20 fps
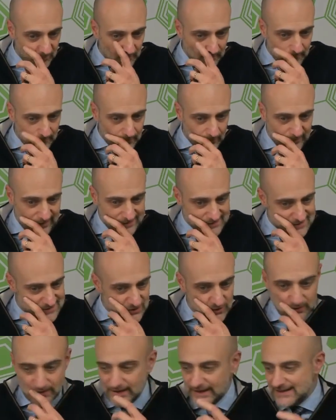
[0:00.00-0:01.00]
Right,
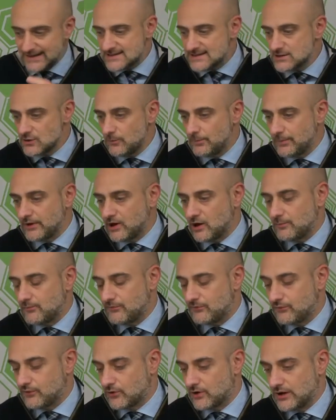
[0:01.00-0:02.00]
so let's open up
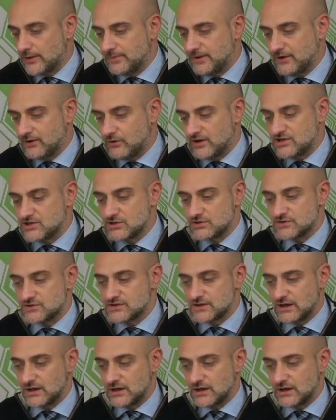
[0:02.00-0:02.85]
for a bit of questions.